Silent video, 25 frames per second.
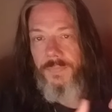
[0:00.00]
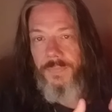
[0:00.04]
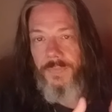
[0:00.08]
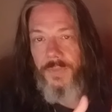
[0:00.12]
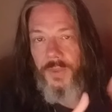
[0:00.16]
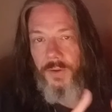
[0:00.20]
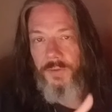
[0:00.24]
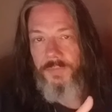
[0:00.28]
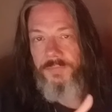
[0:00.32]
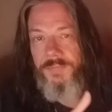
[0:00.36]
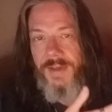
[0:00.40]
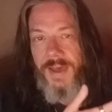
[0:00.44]

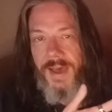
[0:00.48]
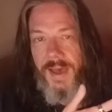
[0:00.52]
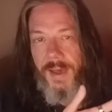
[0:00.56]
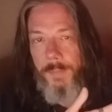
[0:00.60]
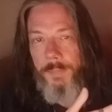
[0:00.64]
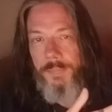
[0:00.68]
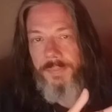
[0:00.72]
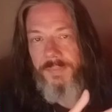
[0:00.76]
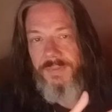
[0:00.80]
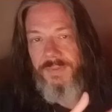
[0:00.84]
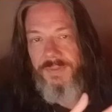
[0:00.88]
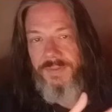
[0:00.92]
Nofap,
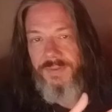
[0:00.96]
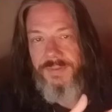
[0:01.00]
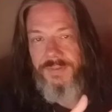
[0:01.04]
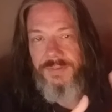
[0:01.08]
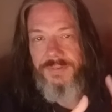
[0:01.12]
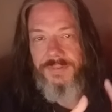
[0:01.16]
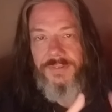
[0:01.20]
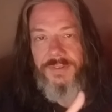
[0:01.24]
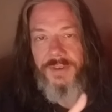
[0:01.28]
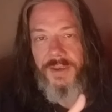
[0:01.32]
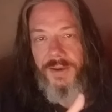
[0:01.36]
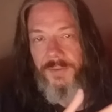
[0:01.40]

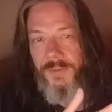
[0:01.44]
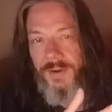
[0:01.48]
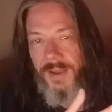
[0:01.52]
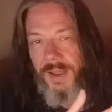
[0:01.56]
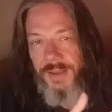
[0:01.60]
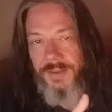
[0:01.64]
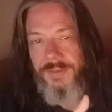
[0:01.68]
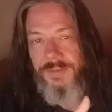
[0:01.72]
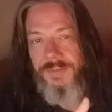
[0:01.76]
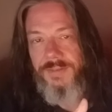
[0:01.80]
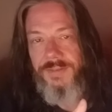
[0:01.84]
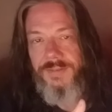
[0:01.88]

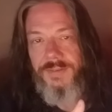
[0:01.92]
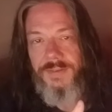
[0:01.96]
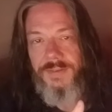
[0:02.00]
cigarettes,